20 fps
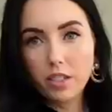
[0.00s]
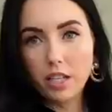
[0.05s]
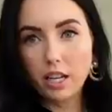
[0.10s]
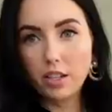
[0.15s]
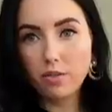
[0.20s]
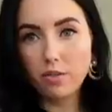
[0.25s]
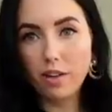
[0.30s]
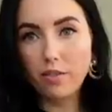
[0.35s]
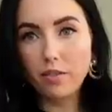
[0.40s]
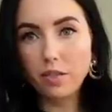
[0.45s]

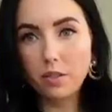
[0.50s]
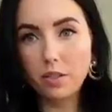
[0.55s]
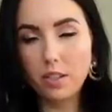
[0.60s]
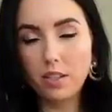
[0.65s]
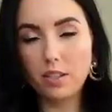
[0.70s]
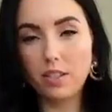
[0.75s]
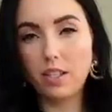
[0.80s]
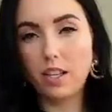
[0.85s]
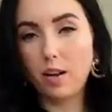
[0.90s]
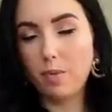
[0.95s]
Size reference,
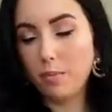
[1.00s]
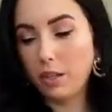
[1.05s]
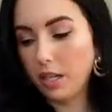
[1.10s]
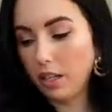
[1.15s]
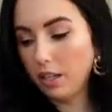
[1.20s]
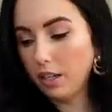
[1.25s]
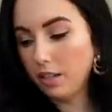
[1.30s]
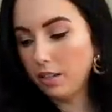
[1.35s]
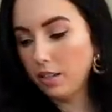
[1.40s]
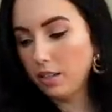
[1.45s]
this is how big
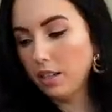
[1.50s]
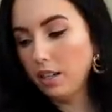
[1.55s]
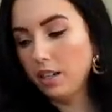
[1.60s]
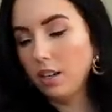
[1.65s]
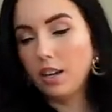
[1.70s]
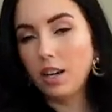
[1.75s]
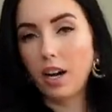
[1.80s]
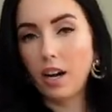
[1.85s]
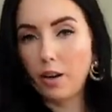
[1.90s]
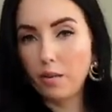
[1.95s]
it is.
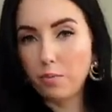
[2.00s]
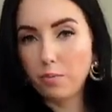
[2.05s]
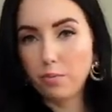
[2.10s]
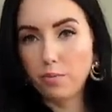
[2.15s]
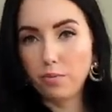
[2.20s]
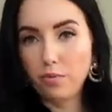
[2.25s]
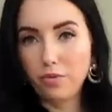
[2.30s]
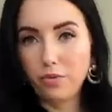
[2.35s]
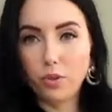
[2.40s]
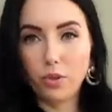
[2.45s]

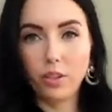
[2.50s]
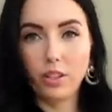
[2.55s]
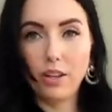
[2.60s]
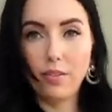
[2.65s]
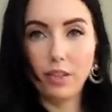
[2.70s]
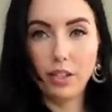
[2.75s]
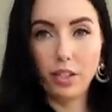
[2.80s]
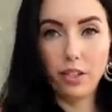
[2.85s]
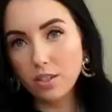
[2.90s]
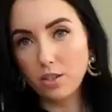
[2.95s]
I'm
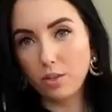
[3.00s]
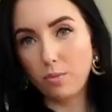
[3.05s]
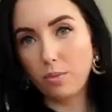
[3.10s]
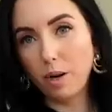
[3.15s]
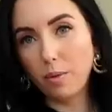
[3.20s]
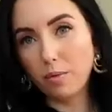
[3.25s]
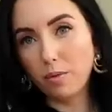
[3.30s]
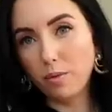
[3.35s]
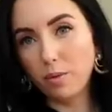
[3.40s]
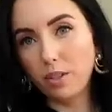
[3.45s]
4'11", so it
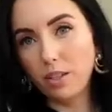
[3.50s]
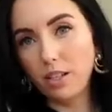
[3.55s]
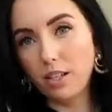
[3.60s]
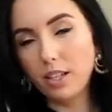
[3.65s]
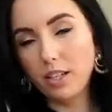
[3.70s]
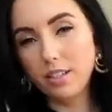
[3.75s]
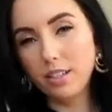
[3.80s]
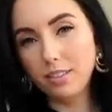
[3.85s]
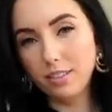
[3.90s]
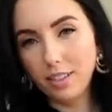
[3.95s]
probably will
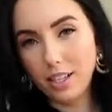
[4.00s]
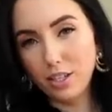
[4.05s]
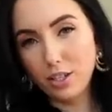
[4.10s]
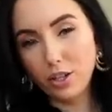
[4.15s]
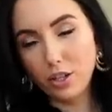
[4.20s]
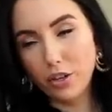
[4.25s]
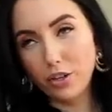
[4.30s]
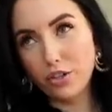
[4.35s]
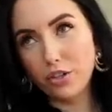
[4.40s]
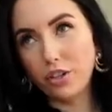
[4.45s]
look
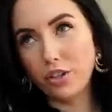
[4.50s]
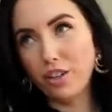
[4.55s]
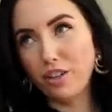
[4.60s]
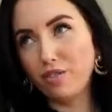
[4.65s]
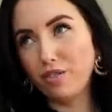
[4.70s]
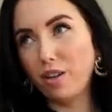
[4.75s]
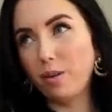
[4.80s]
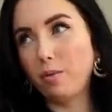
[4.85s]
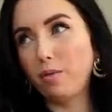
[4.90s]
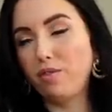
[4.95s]
less large on your
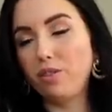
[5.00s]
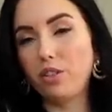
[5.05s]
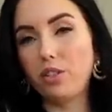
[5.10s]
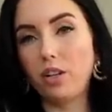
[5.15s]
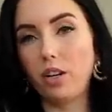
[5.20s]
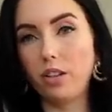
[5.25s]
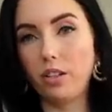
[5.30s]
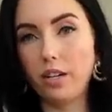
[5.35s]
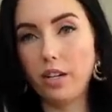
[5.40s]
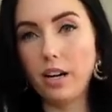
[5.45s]
frame if you're
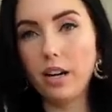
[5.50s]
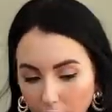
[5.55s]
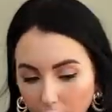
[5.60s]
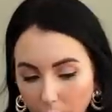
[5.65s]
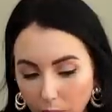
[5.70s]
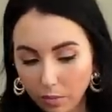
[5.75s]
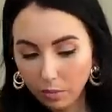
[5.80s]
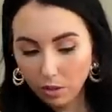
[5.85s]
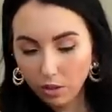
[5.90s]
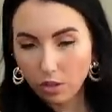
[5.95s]
taller. And
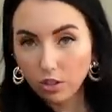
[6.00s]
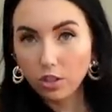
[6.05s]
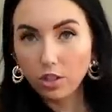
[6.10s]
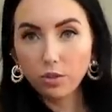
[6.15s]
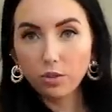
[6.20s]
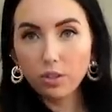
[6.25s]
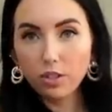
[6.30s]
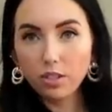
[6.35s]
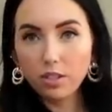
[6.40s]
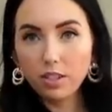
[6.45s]
I'm
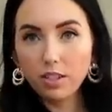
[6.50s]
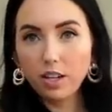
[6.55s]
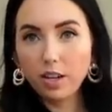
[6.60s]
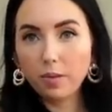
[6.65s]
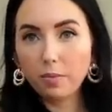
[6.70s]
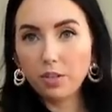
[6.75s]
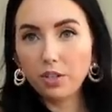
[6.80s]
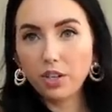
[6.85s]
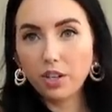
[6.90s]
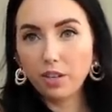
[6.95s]
stoked to see
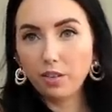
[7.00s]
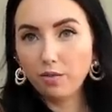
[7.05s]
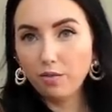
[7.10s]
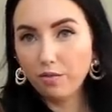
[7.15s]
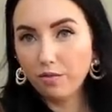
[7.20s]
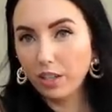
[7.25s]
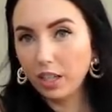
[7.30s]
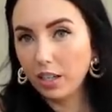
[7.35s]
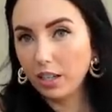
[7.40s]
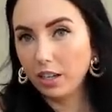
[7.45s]
how much I can
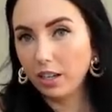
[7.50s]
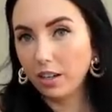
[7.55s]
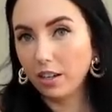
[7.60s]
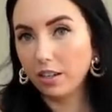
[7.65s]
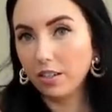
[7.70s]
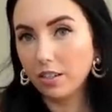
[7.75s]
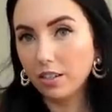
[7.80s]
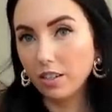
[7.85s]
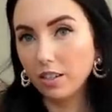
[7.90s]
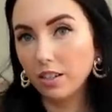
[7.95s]
fit in here
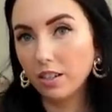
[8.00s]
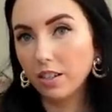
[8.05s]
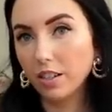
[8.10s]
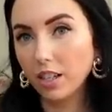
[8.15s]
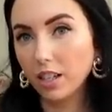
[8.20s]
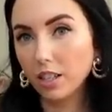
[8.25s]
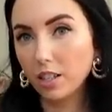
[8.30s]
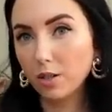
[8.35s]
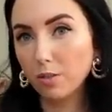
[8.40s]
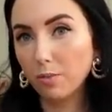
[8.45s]
because it
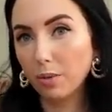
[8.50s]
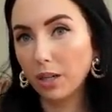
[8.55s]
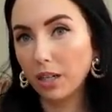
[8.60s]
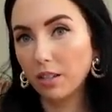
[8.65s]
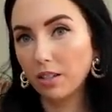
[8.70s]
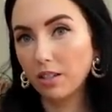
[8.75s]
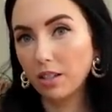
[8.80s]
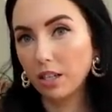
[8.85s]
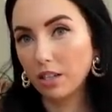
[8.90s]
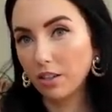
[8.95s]

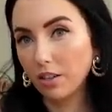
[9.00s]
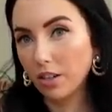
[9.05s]
expands like